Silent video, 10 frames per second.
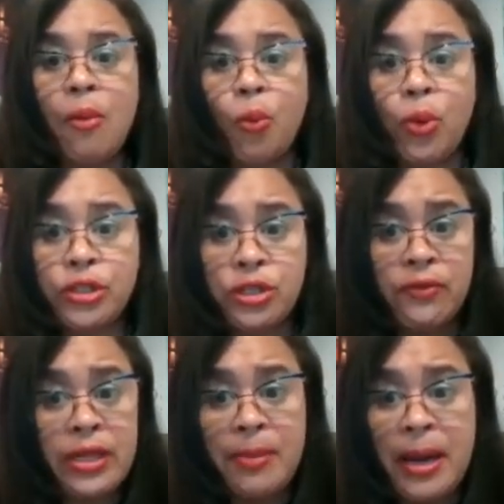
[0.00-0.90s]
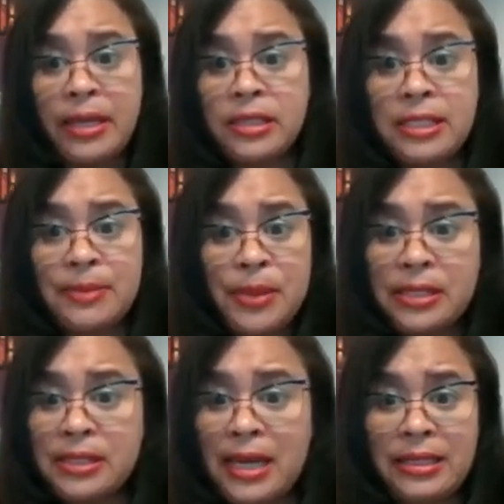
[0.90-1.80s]
we'll survey the patients,
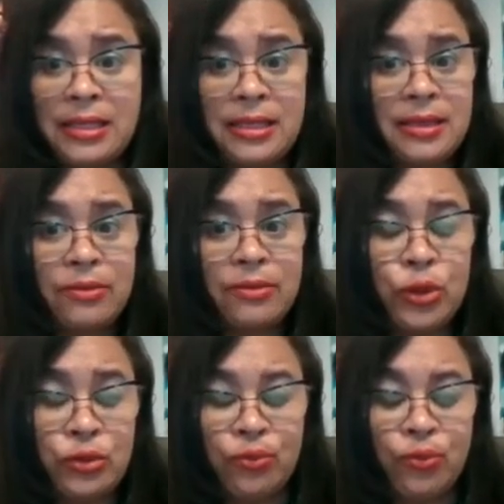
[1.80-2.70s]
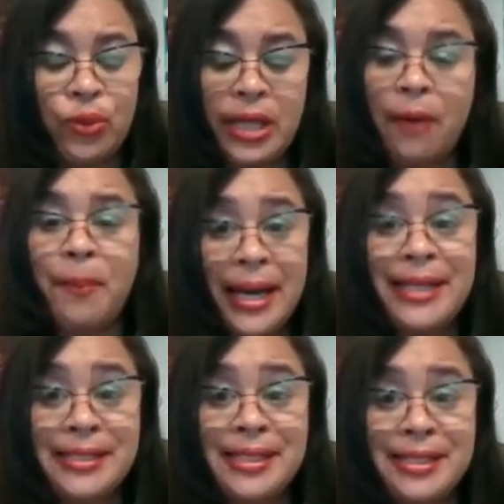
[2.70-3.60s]
because without
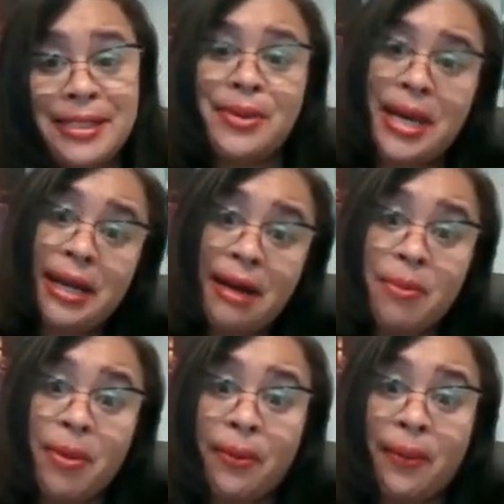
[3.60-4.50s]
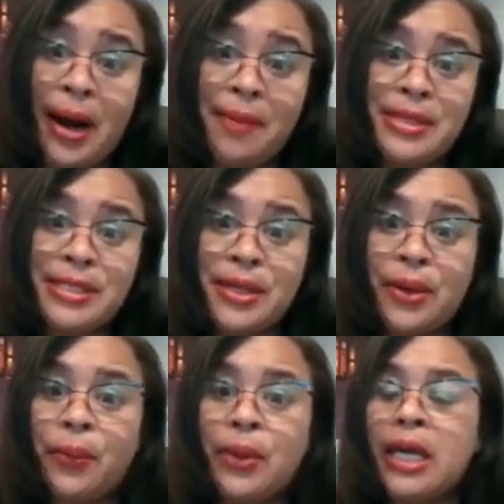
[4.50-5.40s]
patients, you can't have a program.
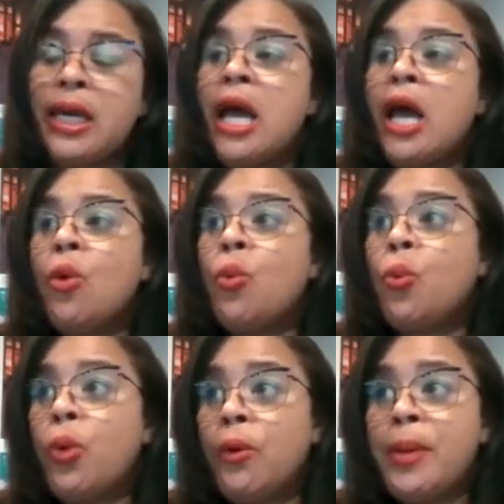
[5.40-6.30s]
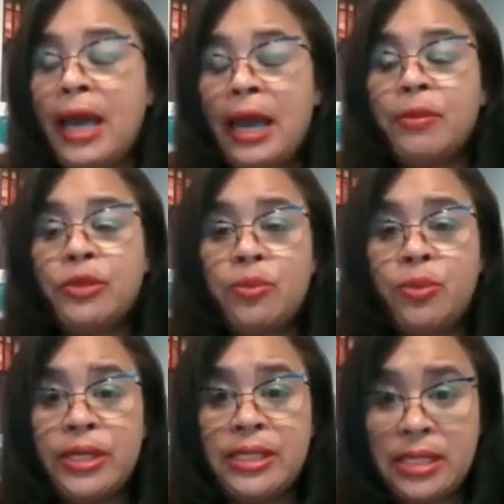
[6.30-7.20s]
So we'll be able to
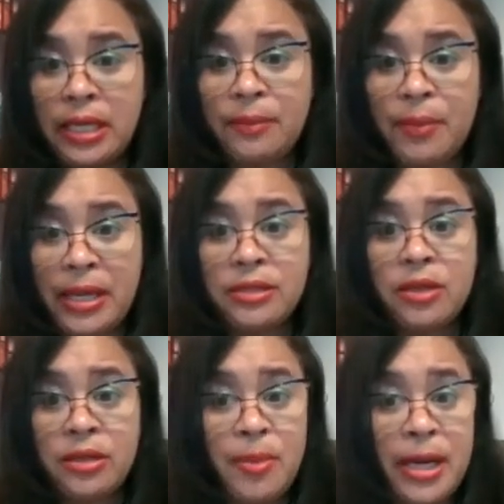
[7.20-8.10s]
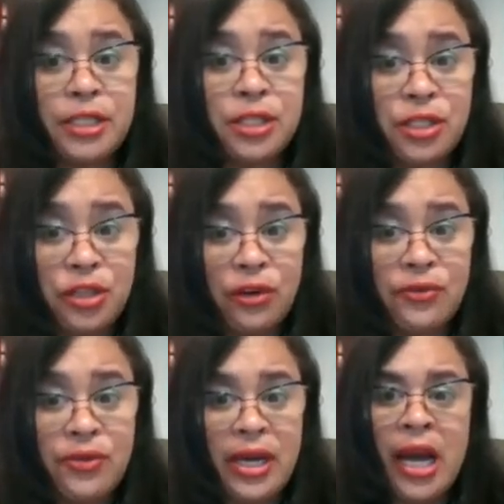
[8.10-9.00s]
predict, based on the patient
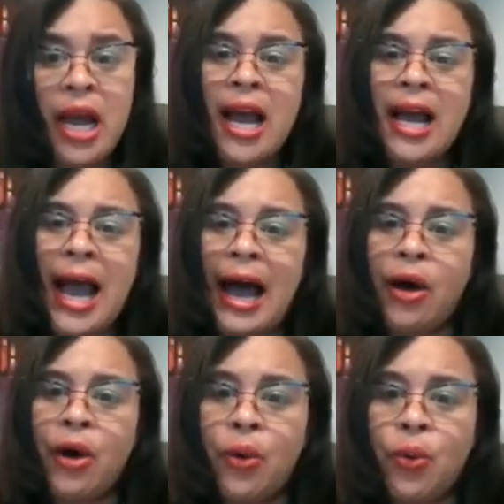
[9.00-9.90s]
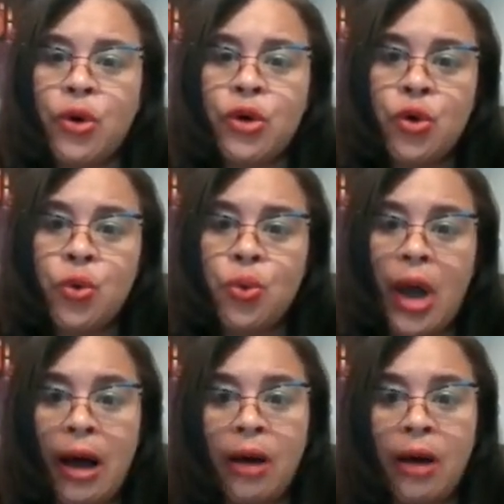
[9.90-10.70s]
survey, whether you